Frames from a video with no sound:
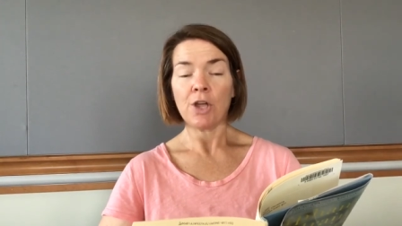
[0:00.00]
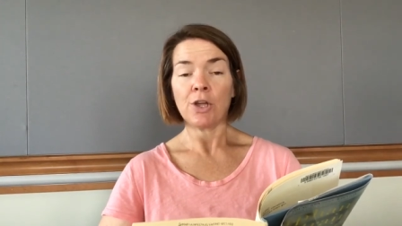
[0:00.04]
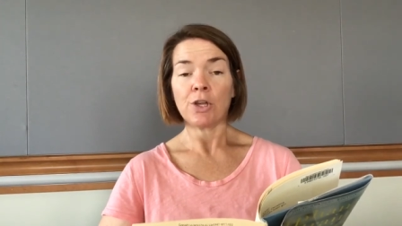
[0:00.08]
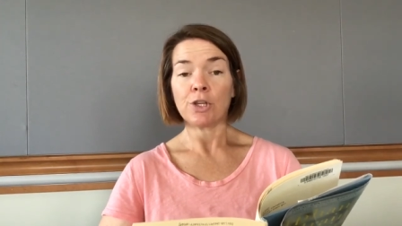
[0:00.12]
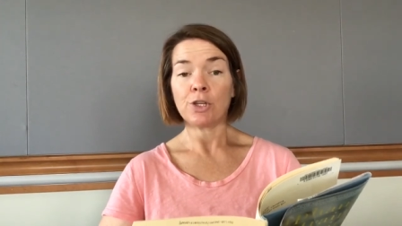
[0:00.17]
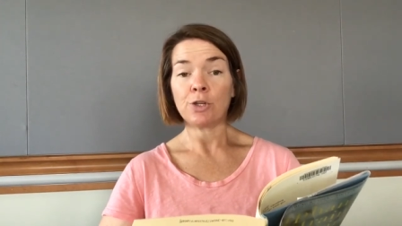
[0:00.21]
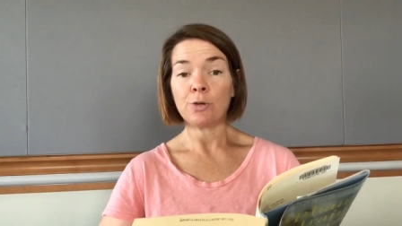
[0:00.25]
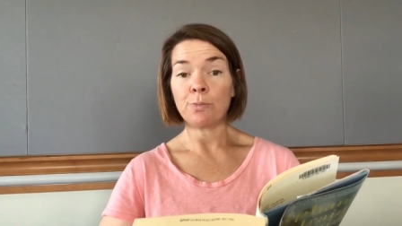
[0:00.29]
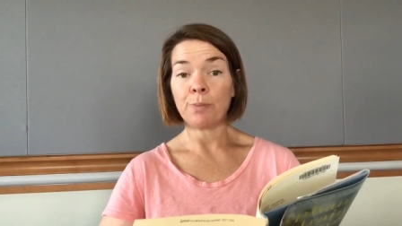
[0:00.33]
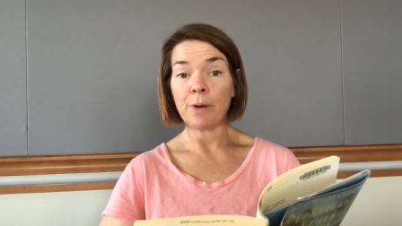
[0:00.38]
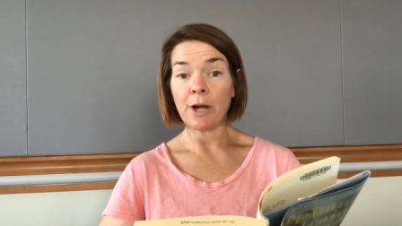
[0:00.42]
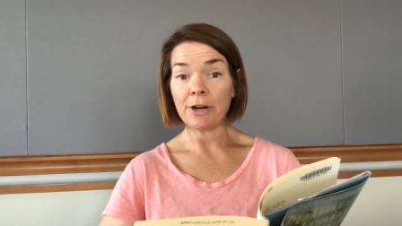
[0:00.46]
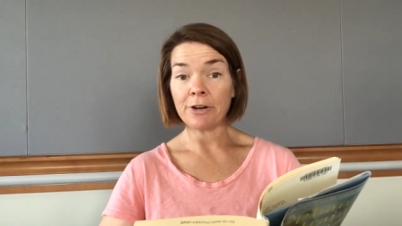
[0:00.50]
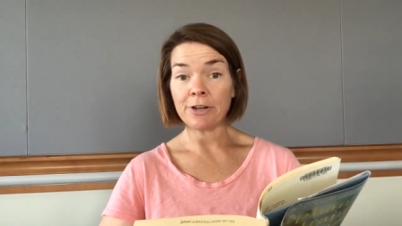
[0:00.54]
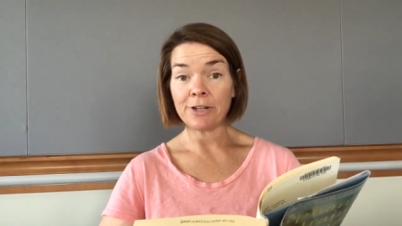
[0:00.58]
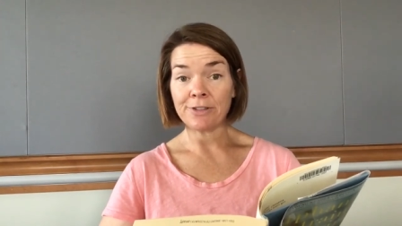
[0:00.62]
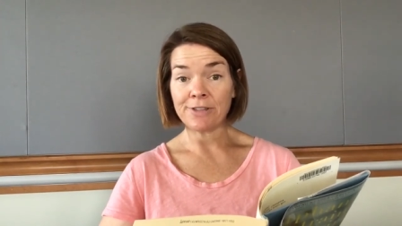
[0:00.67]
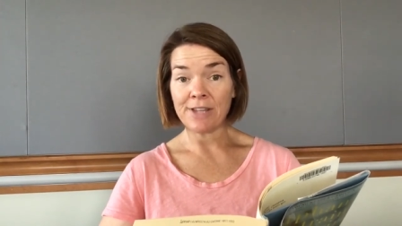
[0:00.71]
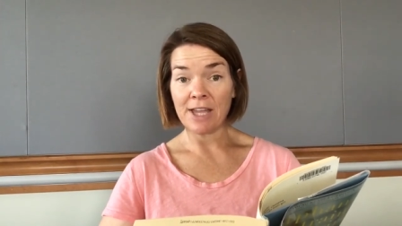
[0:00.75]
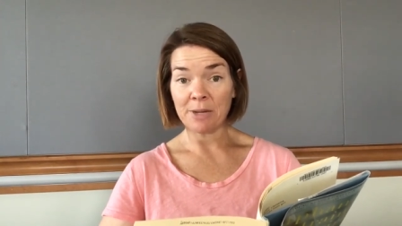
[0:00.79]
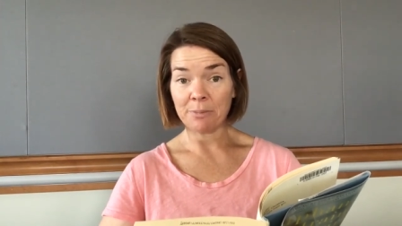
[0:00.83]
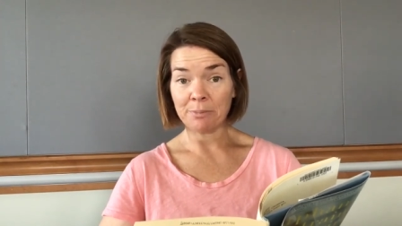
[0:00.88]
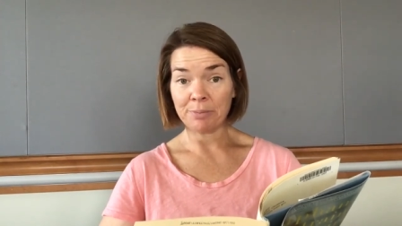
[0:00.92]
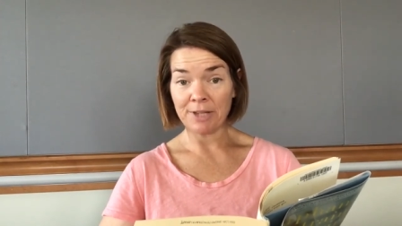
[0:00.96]
You borrowed
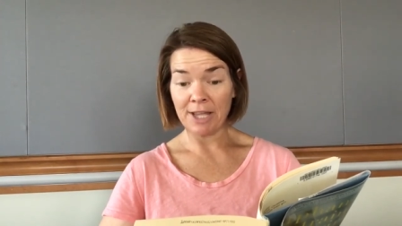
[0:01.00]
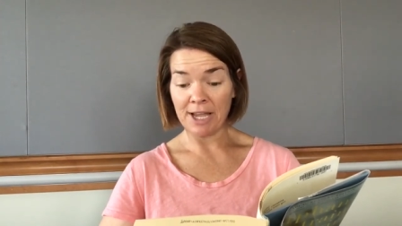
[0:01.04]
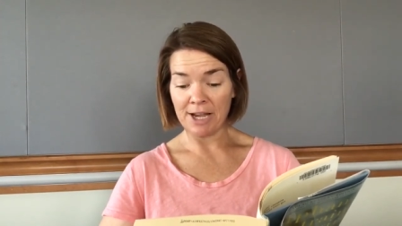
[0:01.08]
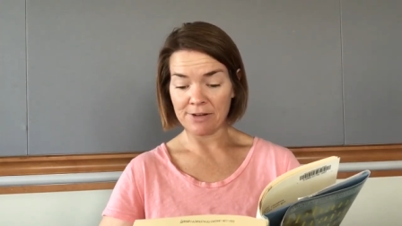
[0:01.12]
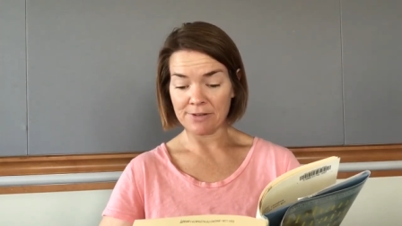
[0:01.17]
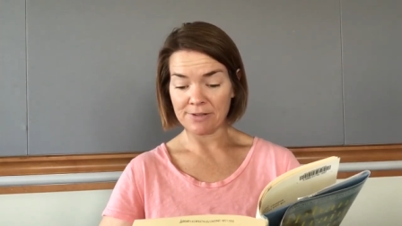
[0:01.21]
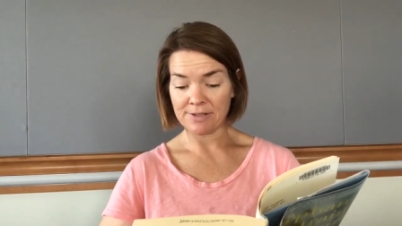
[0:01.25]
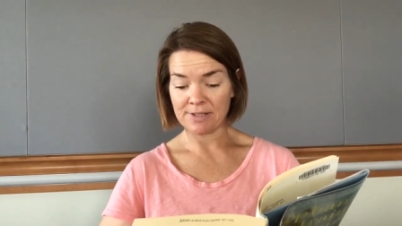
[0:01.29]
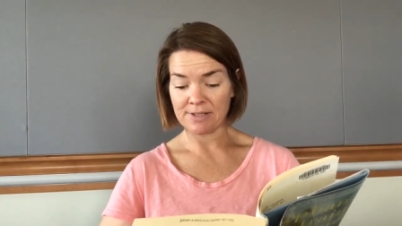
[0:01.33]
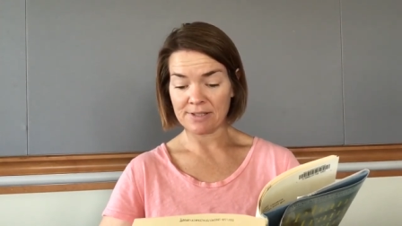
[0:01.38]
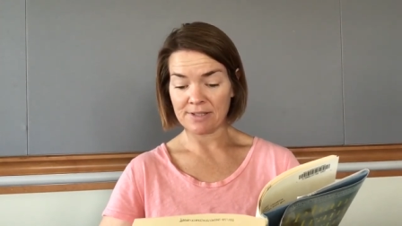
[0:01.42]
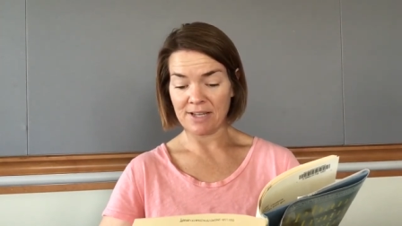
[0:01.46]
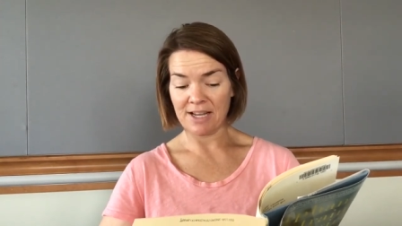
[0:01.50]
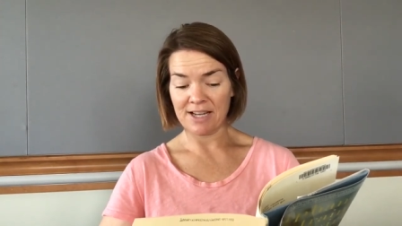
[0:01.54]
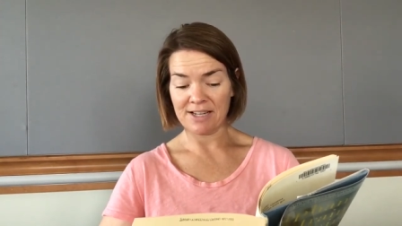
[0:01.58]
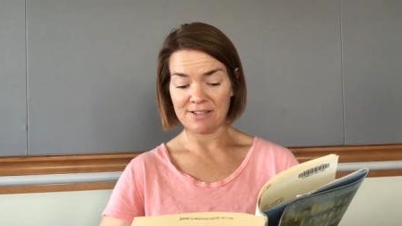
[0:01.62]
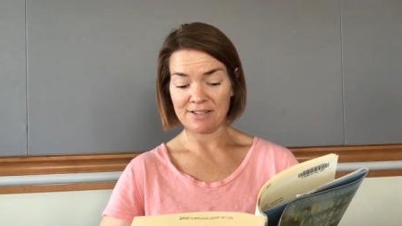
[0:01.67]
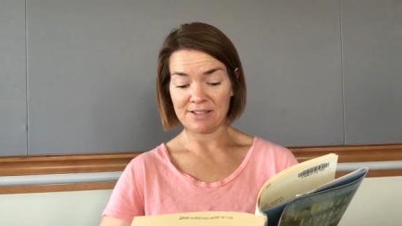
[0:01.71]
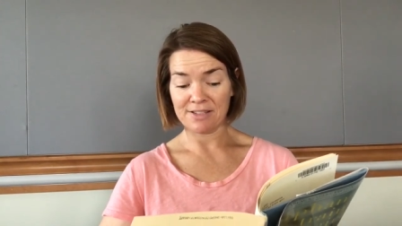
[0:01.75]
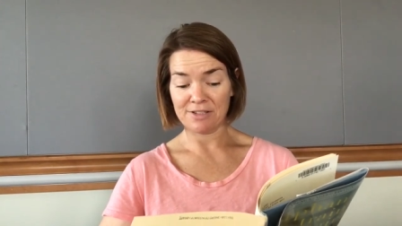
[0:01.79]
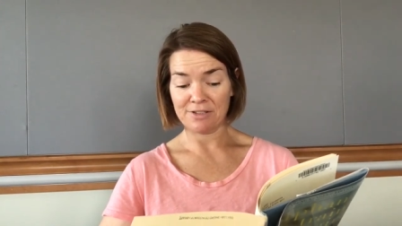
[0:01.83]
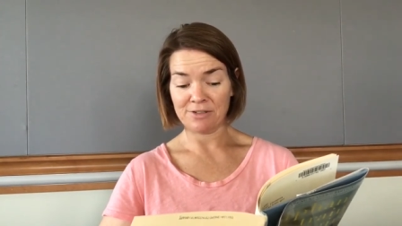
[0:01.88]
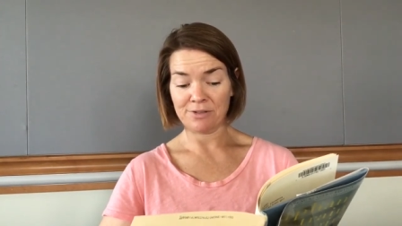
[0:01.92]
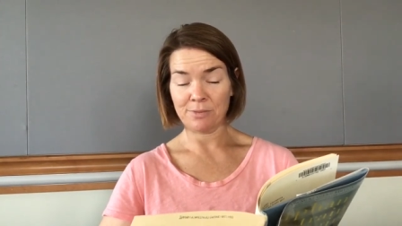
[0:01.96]
that blouse, I
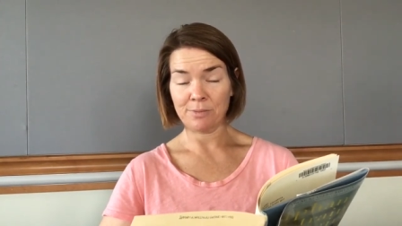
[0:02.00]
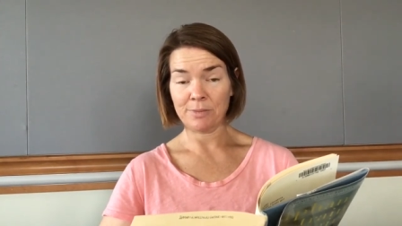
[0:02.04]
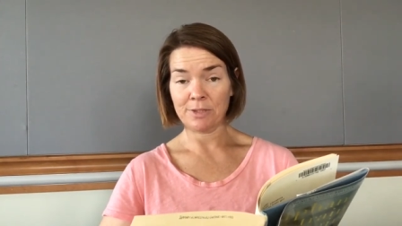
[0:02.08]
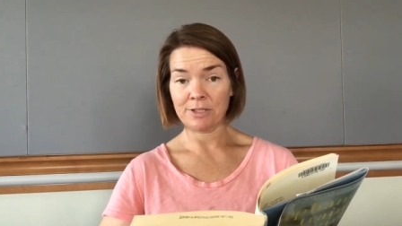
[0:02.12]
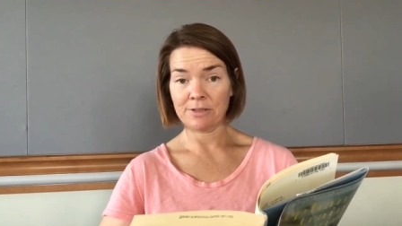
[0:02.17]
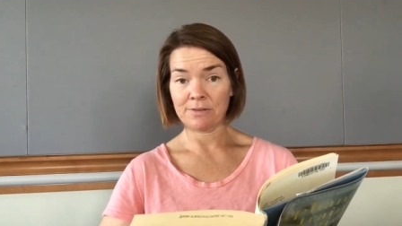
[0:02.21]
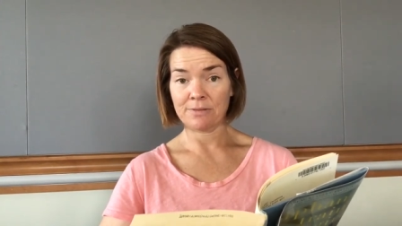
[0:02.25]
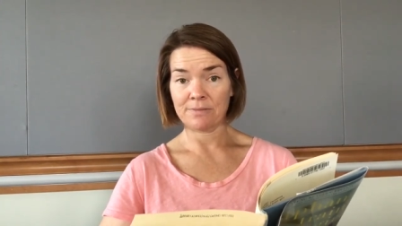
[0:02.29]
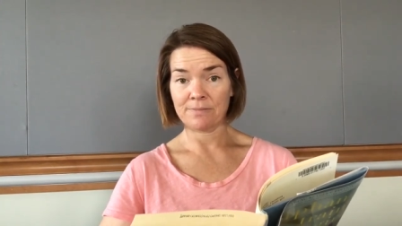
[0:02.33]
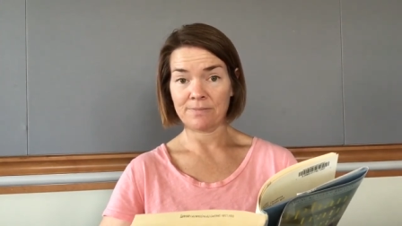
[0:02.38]
assume?